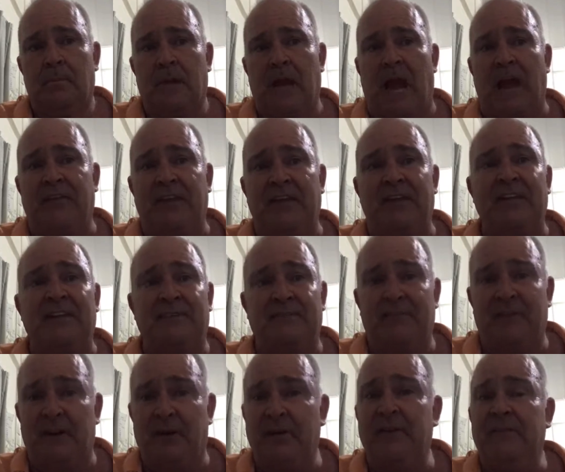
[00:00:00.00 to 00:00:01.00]
I think in the
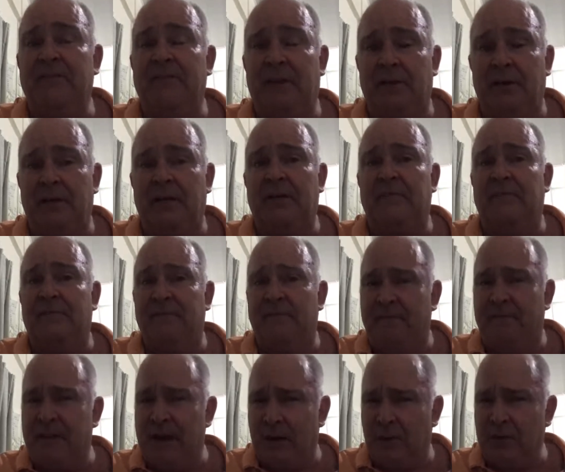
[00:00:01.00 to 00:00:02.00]
very, very,
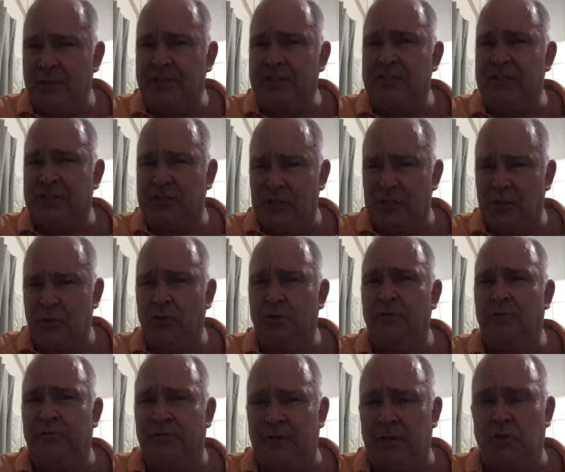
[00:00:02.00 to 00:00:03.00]
very soon
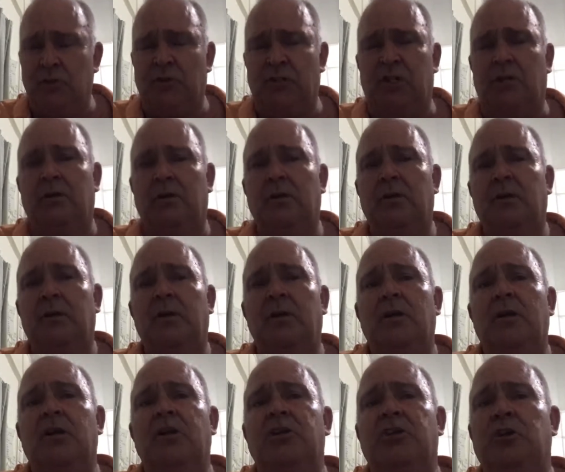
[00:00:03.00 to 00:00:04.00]
future,
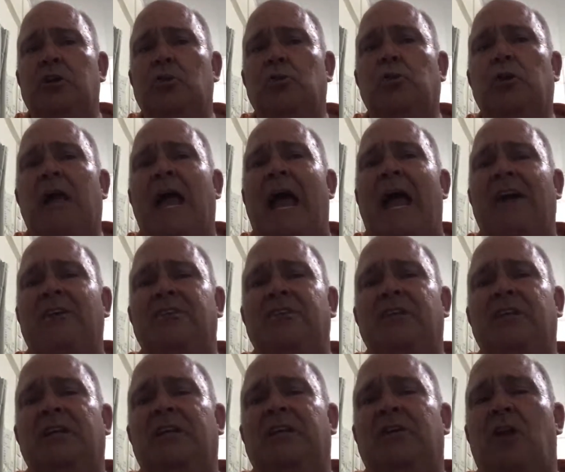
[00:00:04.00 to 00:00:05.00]
you will
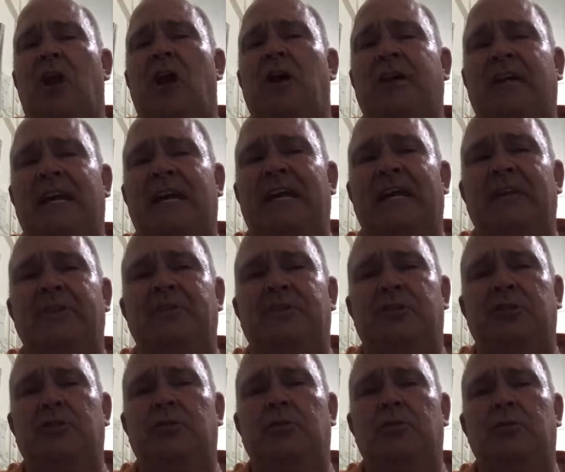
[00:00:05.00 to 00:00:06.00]
actually log
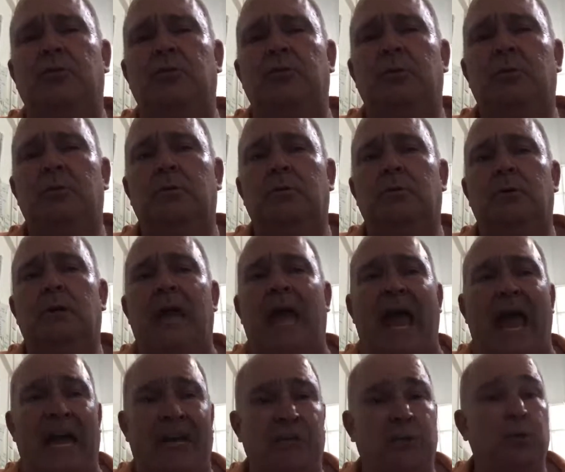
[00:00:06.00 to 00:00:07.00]
into
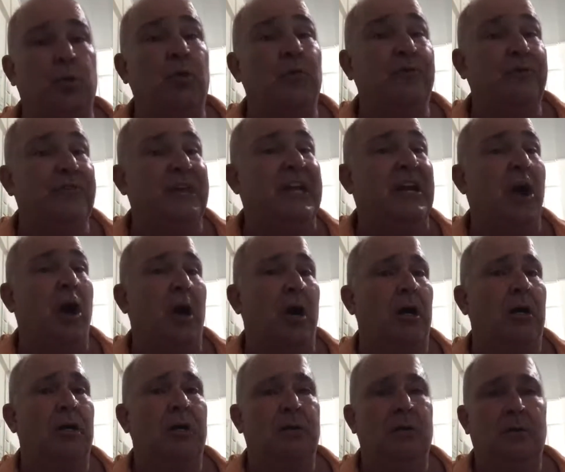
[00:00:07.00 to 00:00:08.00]
actual
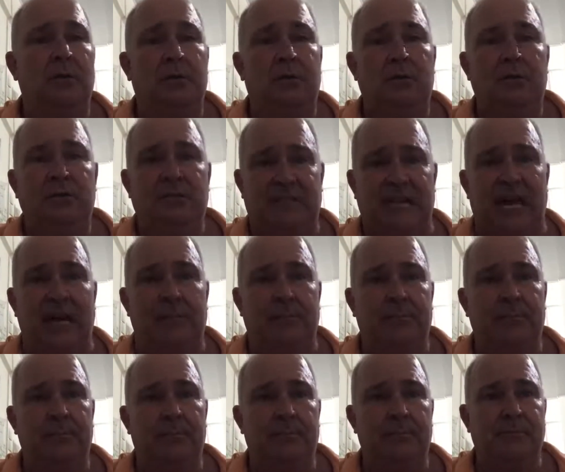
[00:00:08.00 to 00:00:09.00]
VR type
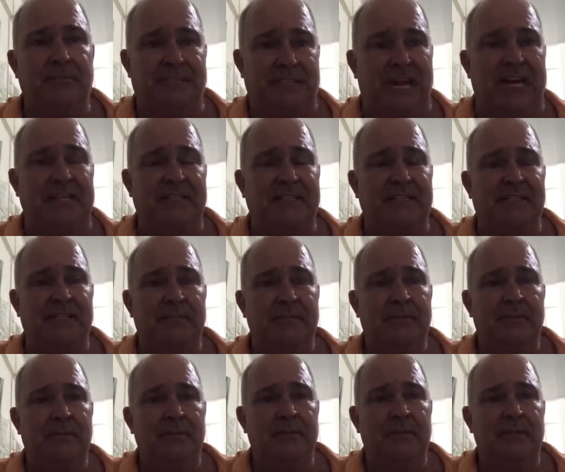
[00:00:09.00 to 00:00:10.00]
sites,
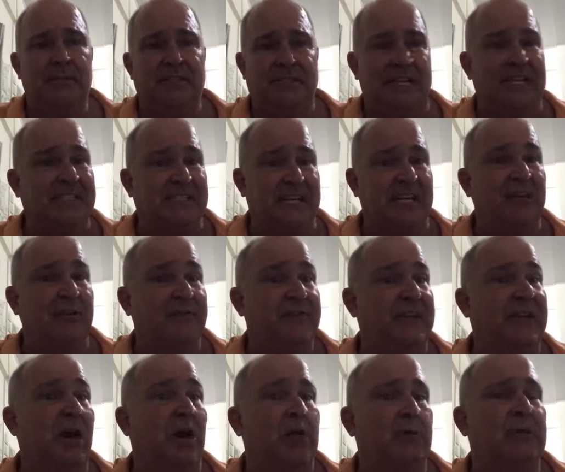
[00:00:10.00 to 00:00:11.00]
sites that are
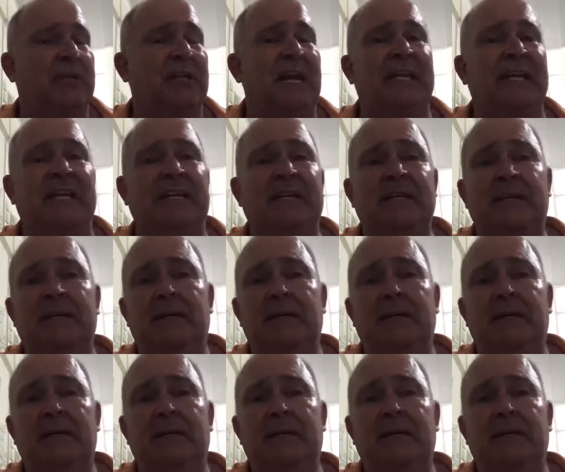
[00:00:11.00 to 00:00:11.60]
VR related.